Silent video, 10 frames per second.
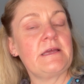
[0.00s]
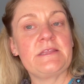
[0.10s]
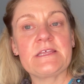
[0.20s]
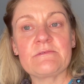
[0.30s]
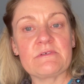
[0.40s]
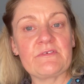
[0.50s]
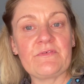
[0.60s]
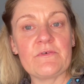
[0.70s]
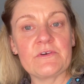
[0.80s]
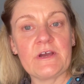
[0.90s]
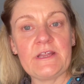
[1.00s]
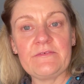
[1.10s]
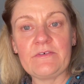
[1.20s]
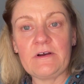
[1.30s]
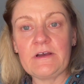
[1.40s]
This was
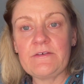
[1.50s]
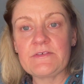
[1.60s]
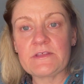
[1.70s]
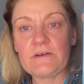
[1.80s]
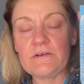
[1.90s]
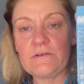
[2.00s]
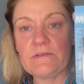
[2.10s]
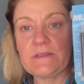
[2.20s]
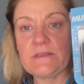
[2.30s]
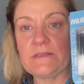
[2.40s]
$4.95. So